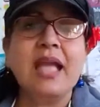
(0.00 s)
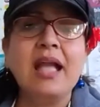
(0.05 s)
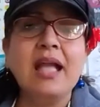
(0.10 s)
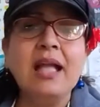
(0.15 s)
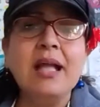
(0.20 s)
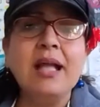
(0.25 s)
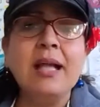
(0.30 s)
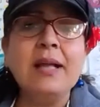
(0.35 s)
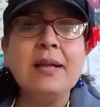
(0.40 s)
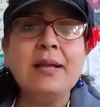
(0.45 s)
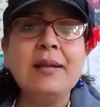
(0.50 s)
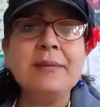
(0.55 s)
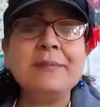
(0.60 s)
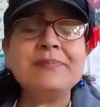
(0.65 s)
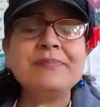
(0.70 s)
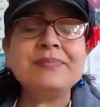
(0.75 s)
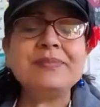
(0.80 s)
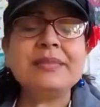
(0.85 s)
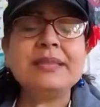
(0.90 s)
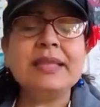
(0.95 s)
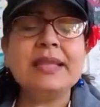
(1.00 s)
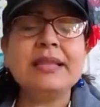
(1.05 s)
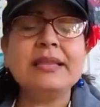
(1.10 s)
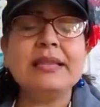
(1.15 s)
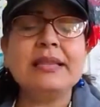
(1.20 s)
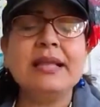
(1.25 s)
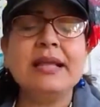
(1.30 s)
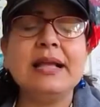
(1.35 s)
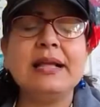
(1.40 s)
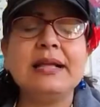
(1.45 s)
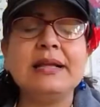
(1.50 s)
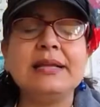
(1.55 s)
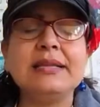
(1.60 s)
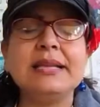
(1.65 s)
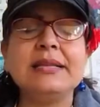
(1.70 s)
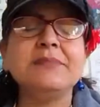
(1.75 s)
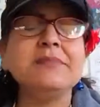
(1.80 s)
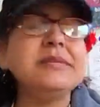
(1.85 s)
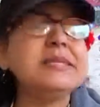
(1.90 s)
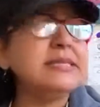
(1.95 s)
um, uh,
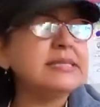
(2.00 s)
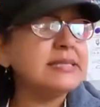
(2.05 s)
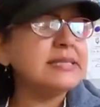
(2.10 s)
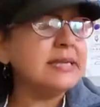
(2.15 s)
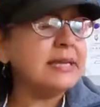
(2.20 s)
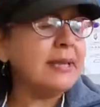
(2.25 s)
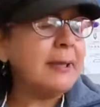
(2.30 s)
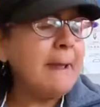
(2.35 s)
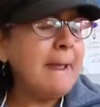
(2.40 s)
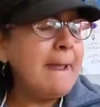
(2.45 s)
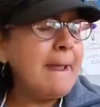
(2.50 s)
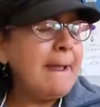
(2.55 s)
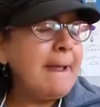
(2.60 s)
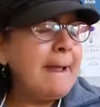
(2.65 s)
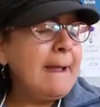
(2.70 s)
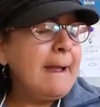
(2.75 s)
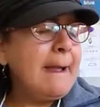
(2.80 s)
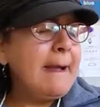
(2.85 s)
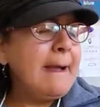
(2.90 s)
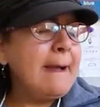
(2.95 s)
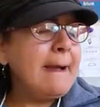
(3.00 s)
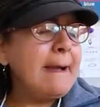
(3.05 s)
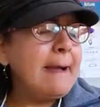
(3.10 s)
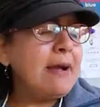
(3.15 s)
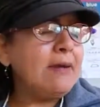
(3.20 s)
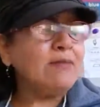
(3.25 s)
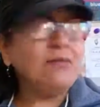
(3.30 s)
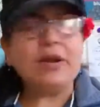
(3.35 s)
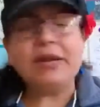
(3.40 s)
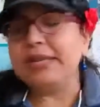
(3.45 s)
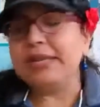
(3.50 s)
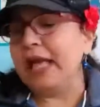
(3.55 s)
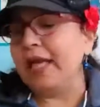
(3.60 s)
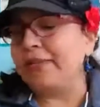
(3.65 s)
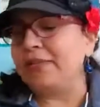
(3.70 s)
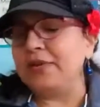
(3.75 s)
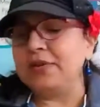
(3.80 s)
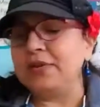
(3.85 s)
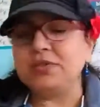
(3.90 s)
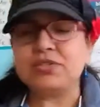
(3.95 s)
let me see uh, what
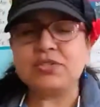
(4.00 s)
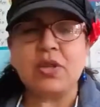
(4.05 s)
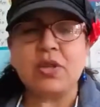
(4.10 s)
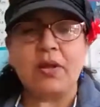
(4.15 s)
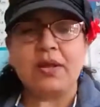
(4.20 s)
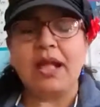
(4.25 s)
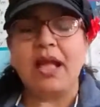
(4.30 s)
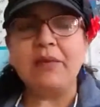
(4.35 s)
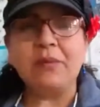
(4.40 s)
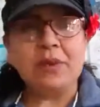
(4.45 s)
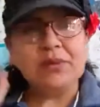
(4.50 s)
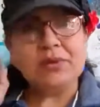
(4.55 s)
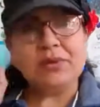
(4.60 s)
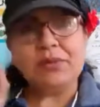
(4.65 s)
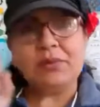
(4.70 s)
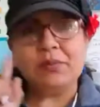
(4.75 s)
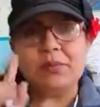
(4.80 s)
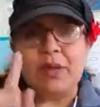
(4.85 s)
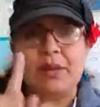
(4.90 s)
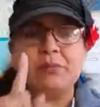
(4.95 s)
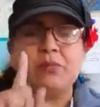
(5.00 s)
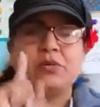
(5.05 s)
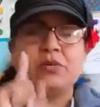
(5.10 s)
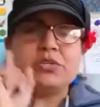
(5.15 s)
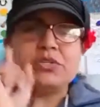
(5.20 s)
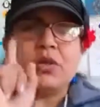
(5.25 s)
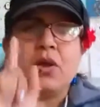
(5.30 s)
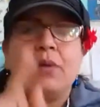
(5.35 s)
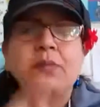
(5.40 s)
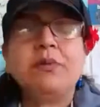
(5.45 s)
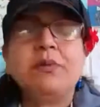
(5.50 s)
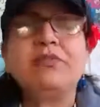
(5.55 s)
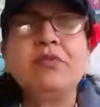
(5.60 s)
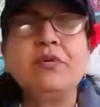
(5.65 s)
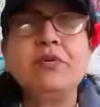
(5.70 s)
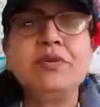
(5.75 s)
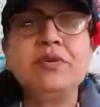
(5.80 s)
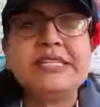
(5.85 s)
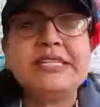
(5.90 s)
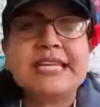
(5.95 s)
other song. I want to do one more song
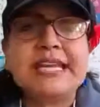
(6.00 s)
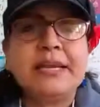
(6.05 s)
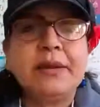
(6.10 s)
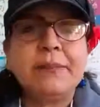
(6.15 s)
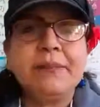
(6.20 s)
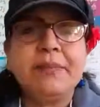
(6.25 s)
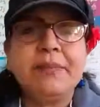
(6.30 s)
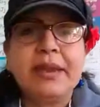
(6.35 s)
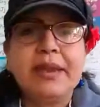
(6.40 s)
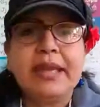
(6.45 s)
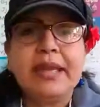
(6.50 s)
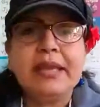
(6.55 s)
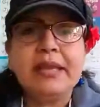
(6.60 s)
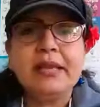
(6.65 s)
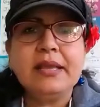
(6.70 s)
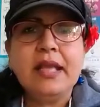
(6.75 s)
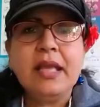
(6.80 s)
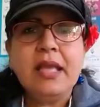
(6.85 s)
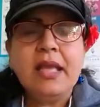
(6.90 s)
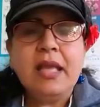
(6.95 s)
before we take a break.